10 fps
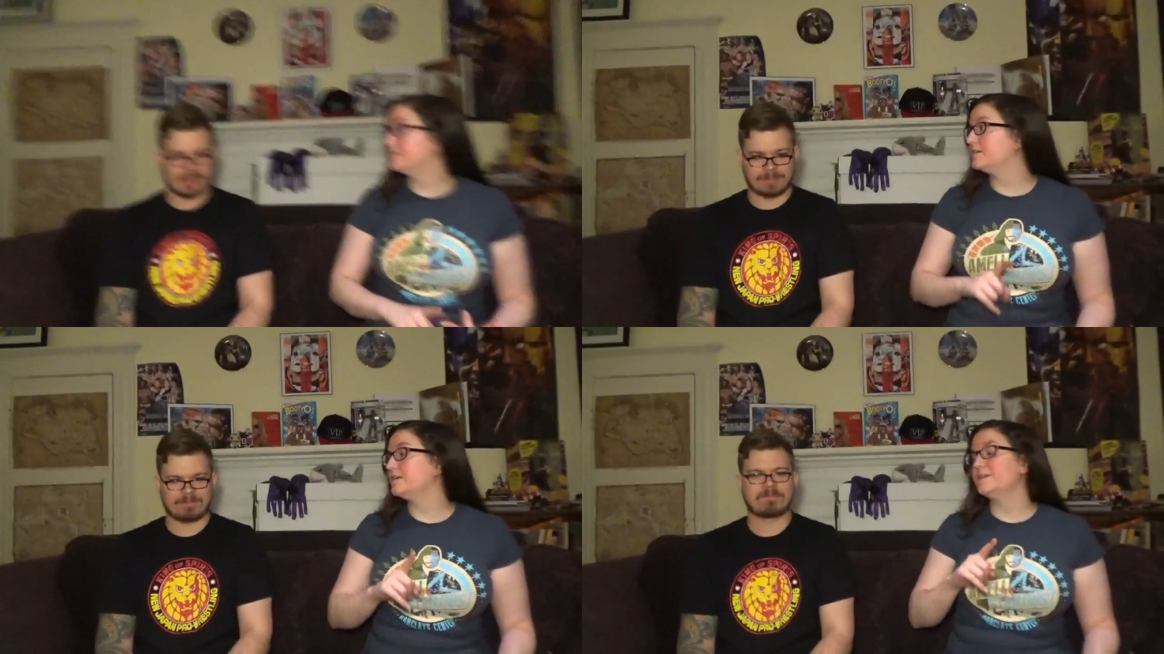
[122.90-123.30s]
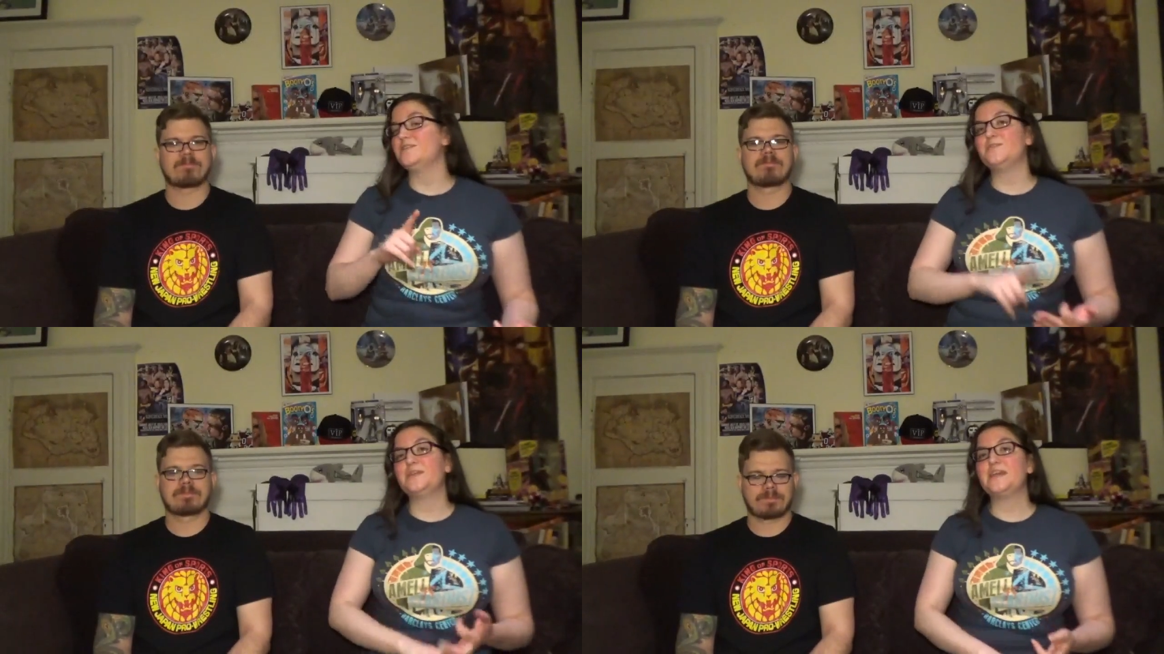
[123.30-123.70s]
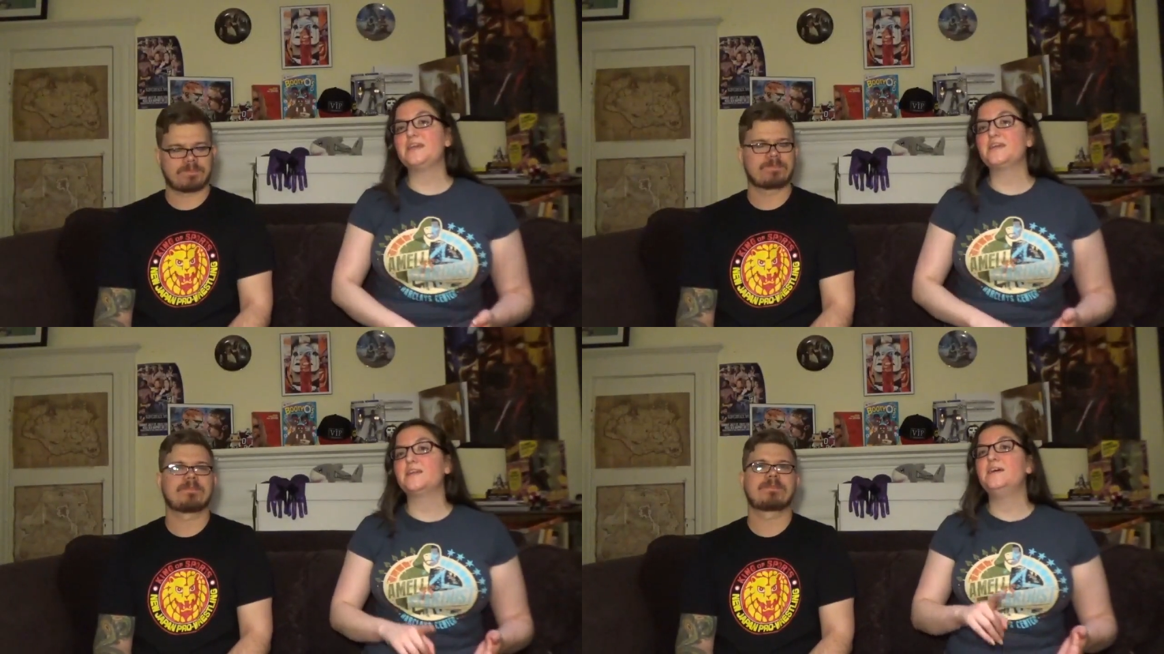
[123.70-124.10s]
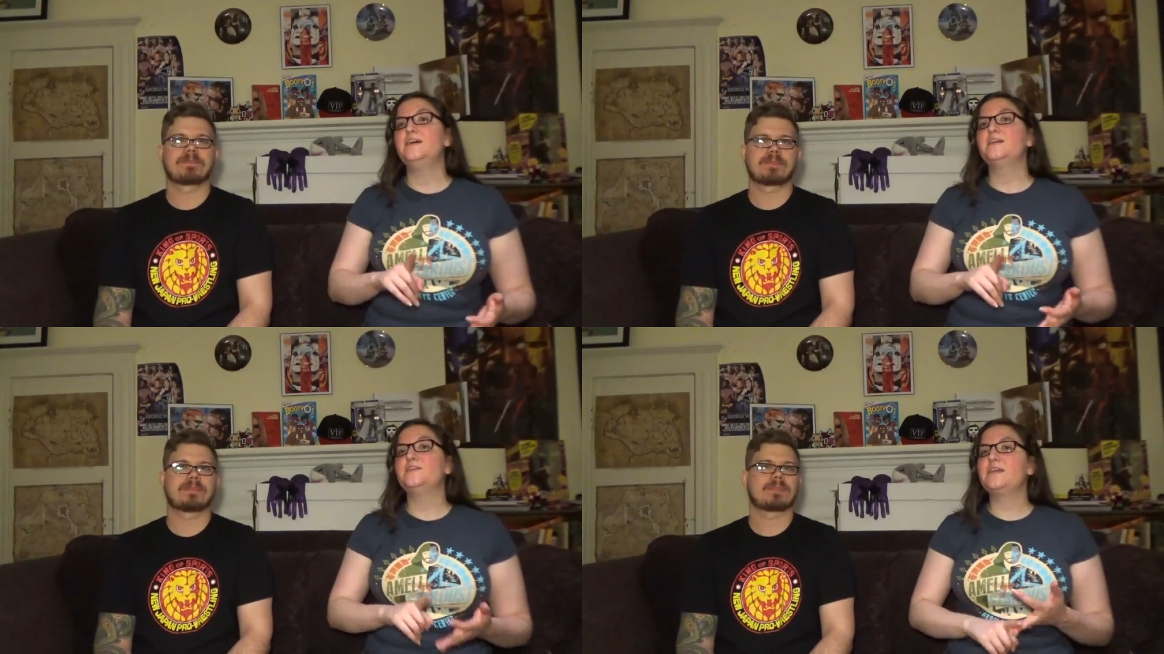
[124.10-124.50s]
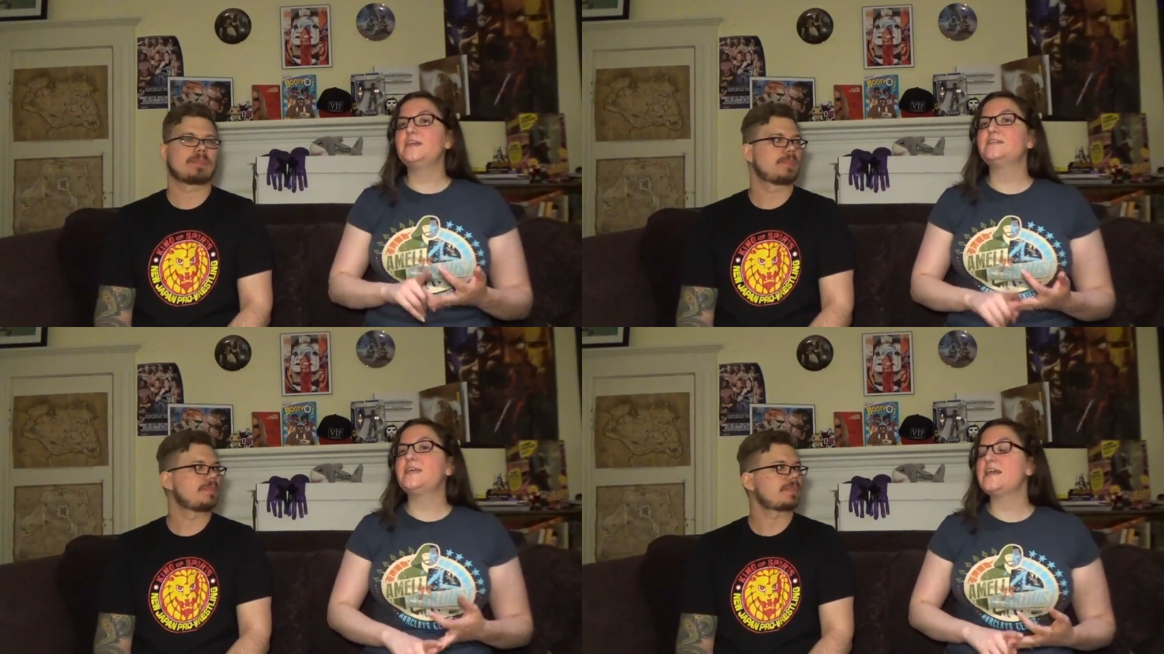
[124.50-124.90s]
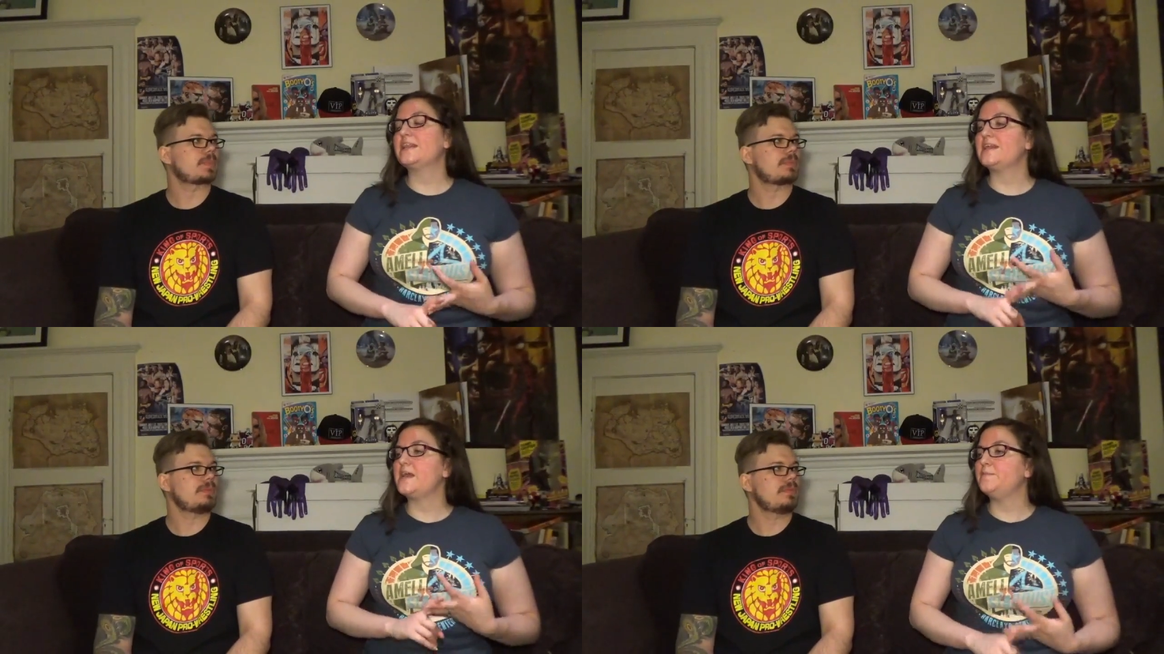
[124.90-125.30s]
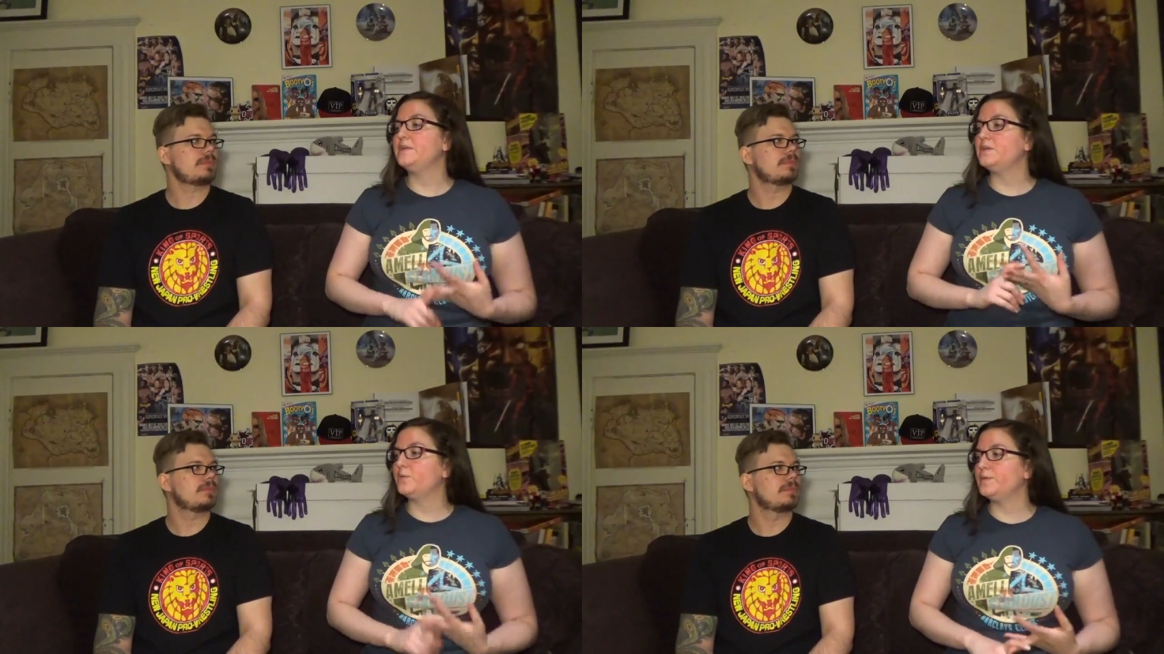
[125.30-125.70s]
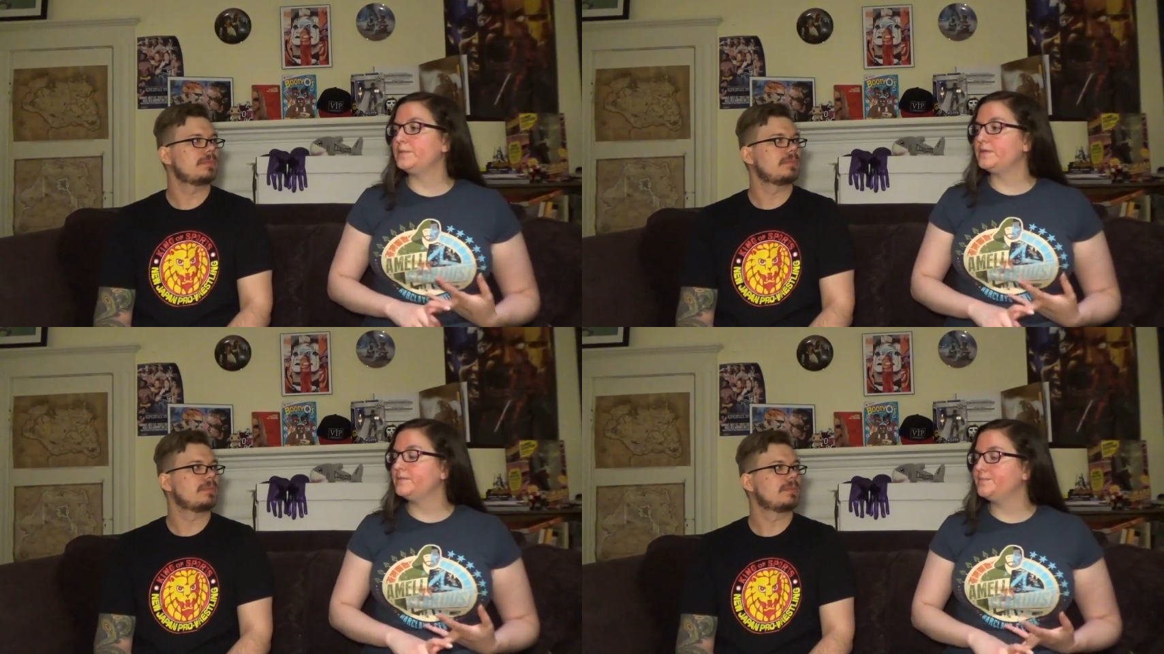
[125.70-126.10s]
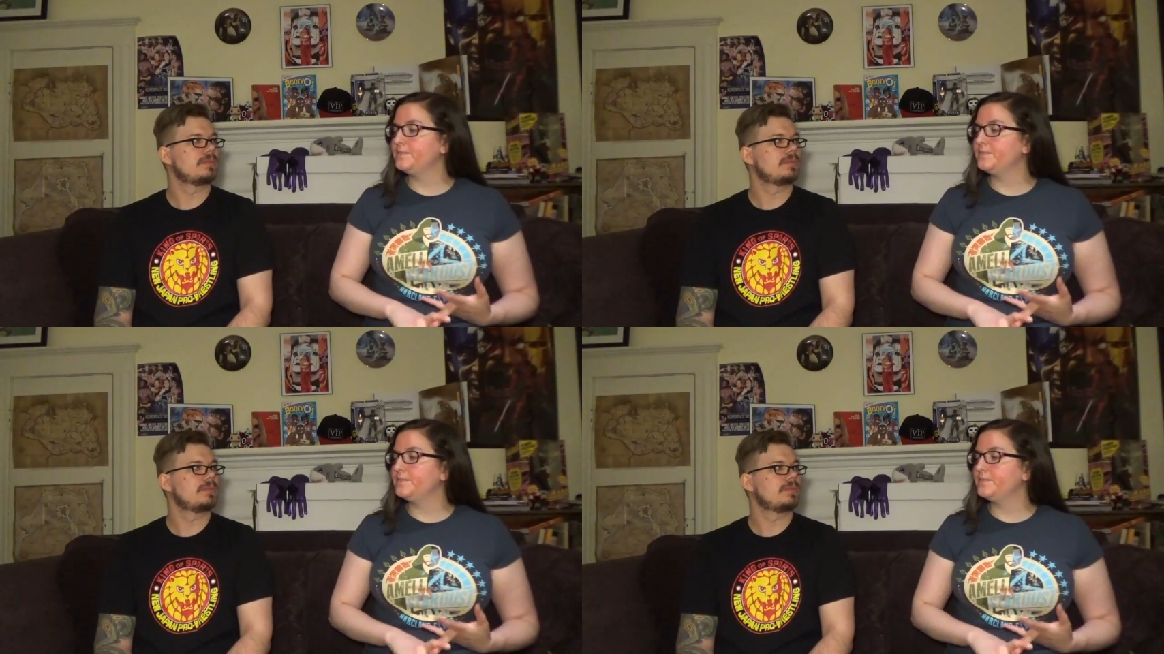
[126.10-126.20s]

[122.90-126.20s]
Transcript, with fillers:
Speaker 1: Yep. You know, you can't you can't take that many women